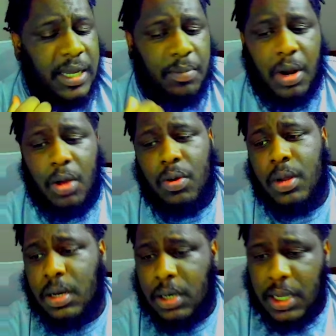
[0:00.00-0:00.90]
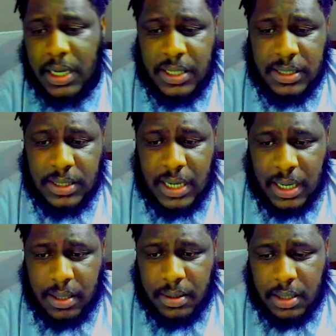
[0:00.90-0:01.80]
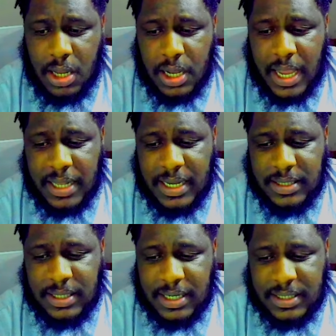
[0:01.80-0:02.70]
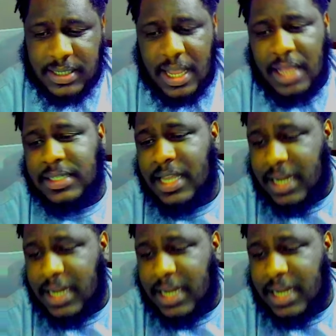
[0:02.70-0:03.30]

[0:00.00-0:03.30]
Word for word: it, bro. Look at this nigga. Look at this disgusting